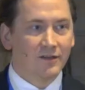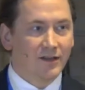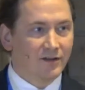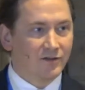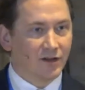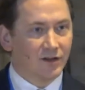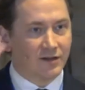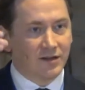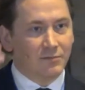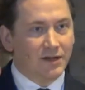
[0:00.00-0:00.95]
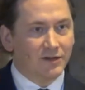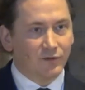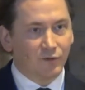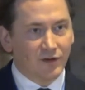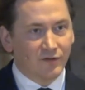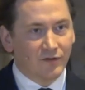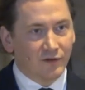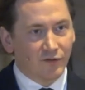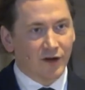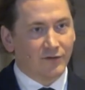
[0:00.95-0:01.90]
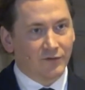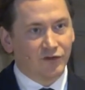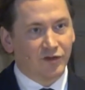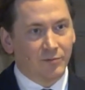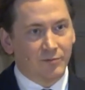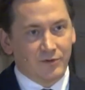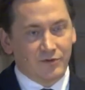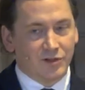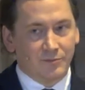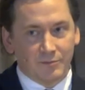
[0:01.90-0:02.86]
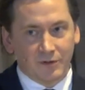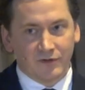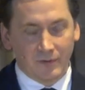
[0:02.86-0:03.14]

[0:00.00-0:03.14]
that is not the immediate reef in front of the ship, but